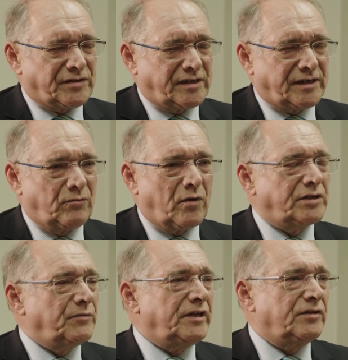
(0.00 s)
They say, why
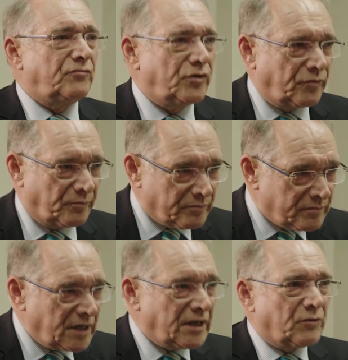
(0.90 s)
do we need a room?
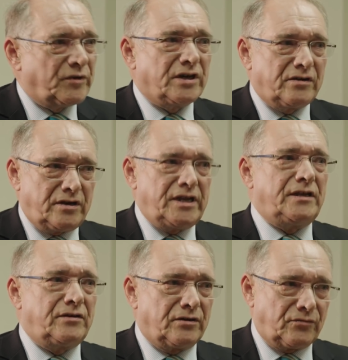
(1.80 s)
We don't
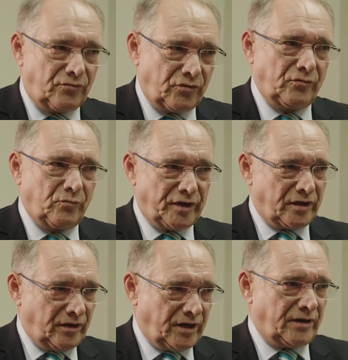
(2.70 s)
need a room. We
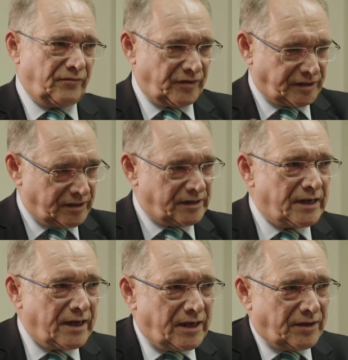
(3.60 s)
can go and visit
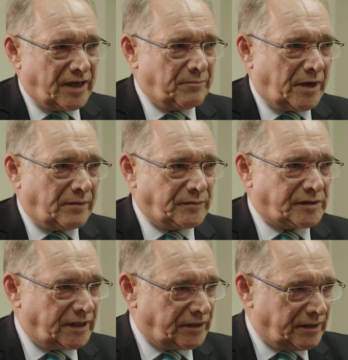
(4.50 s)
their mums
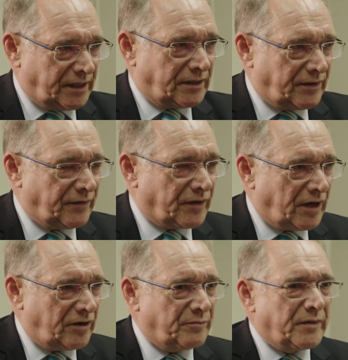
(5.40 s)
in the
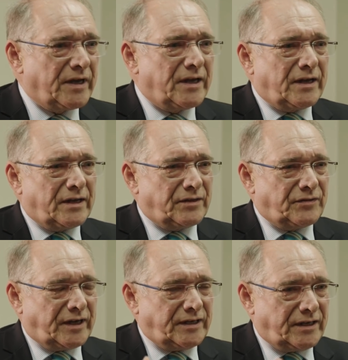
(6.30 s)
home.
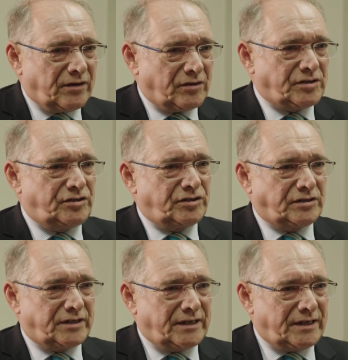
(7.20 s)
They need
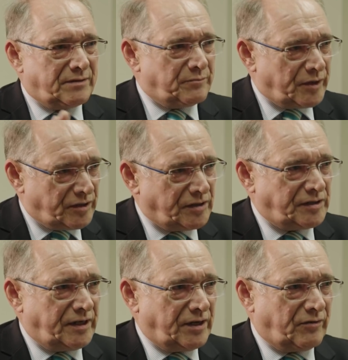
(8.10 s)
oxygen, they need
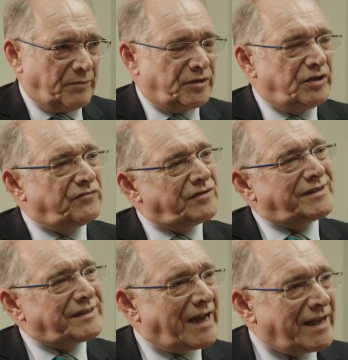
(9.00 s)
emergency equipment. You've
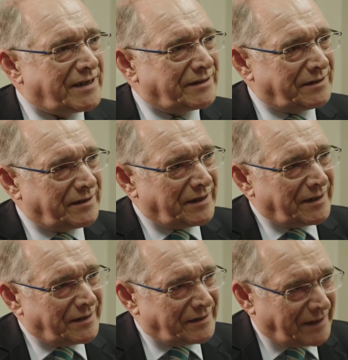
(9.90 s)
taken
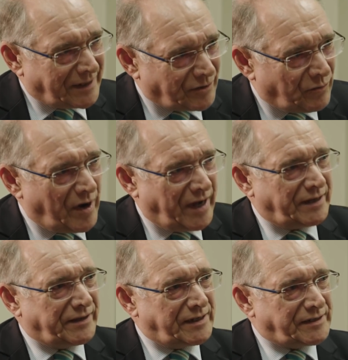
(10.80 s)
that away,
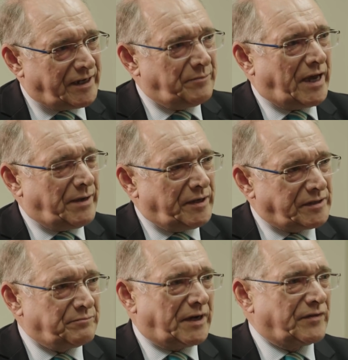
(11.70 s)
and they say babies
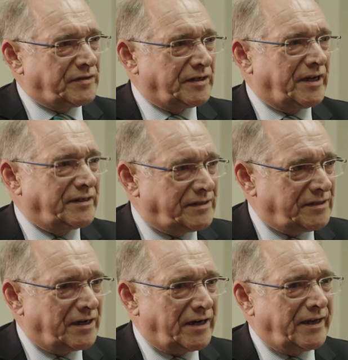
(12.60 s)
and mothers are going to
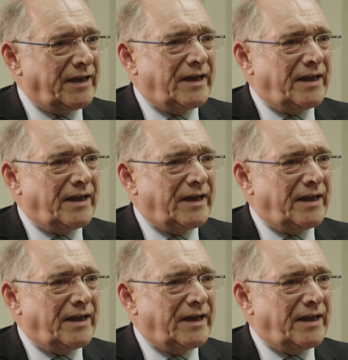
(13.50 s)
die.